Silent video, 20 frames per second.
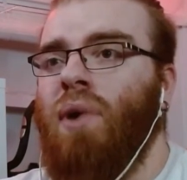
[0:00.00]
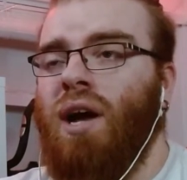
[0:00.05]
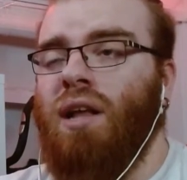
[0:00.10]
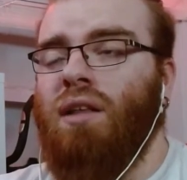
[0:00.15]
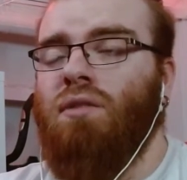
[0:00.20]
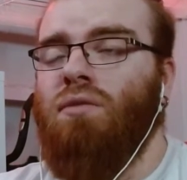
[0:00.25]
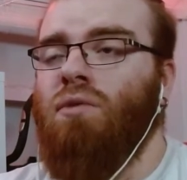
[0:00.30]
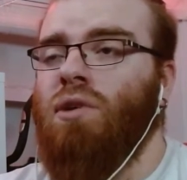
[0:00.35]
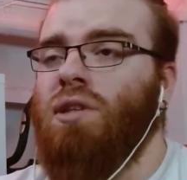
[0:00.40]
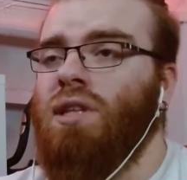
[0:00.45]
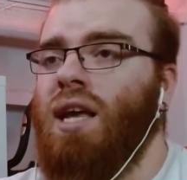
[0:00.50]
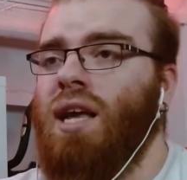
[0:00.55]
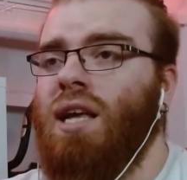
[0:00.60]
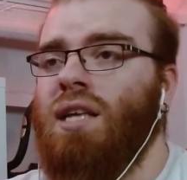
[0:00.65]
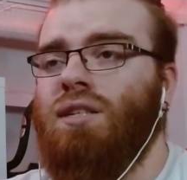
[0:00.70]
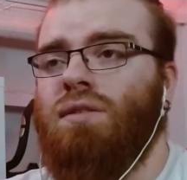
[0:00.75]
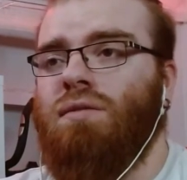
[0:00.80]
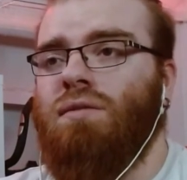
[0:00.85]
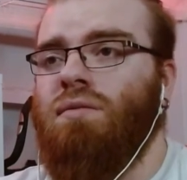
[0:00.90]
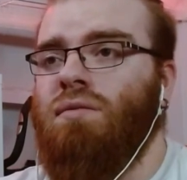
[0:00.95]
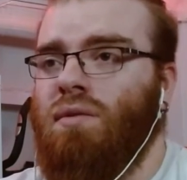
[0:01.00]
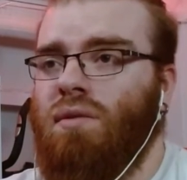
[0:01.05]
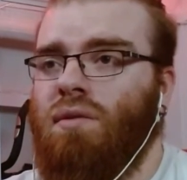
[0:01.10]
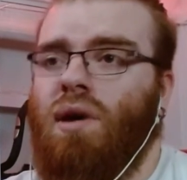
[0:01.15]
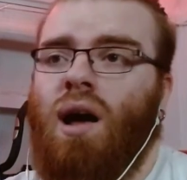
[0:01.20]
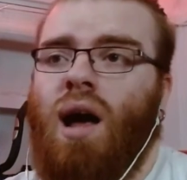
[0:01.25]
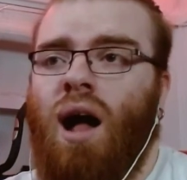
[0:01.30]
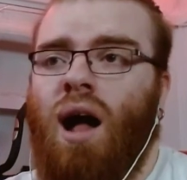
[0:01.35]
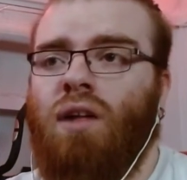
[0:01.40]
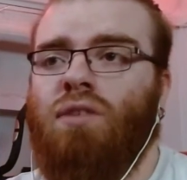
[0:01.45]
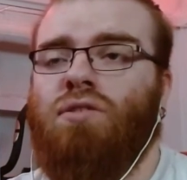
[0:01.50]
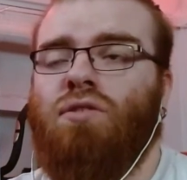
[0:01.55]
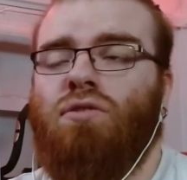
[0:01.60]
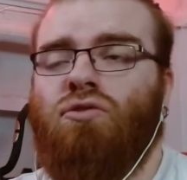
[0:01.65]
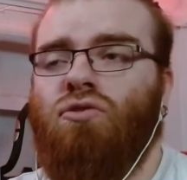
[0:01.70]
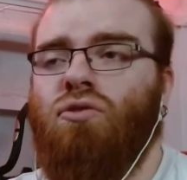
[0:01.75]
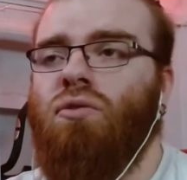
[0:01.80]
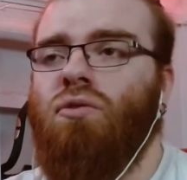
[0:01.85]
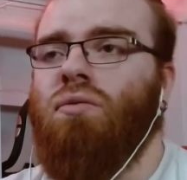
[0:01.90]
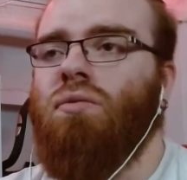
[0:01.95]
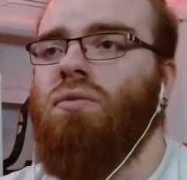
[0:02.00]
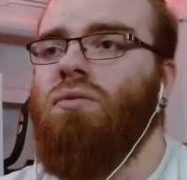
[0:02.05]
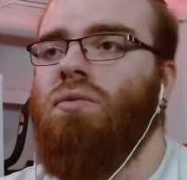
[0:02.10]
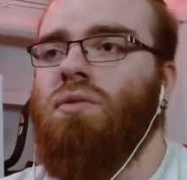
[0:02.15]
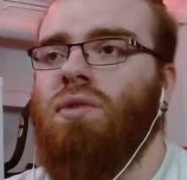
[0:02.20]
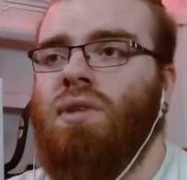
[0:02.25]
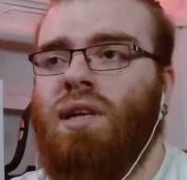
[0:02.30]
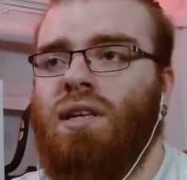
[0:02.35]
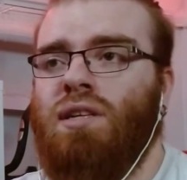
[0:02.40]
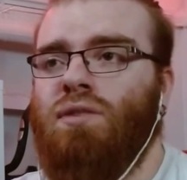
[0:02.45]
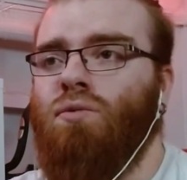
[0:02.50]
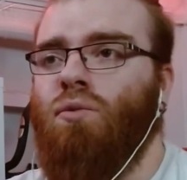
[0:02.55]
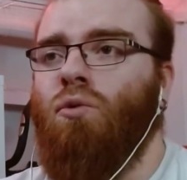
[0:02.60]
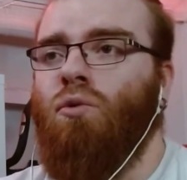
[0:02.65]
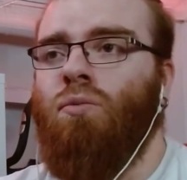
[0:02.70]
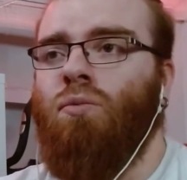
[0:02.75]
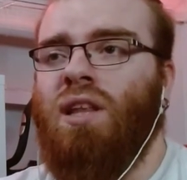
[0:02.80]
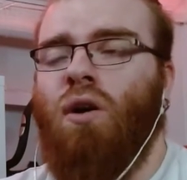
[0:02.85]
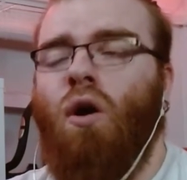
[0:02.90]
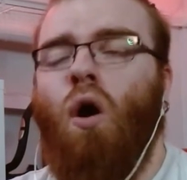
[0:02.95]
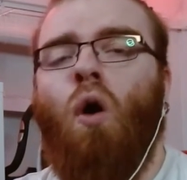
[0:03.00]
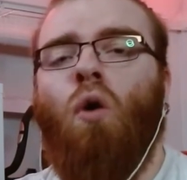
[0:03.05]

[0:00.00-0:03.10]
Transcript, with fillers: But one thing is also true. This will be